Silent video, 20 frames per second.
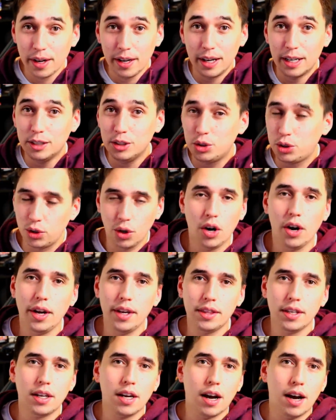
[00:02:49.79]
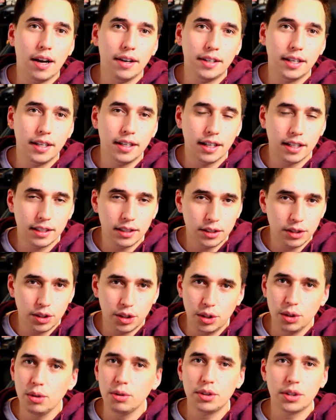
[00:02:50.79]
enjoy the content that these
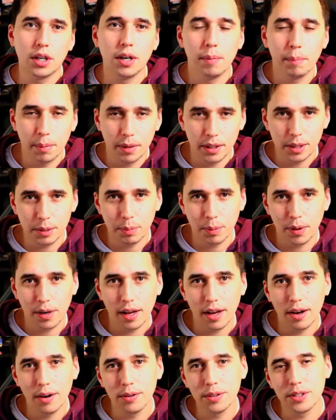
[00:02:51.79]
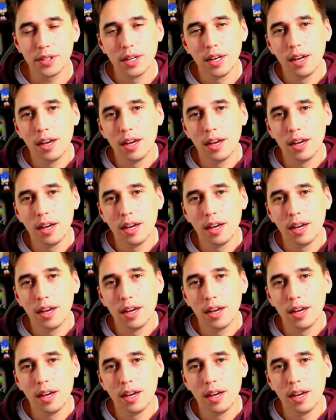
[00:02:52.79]
huge companies put out,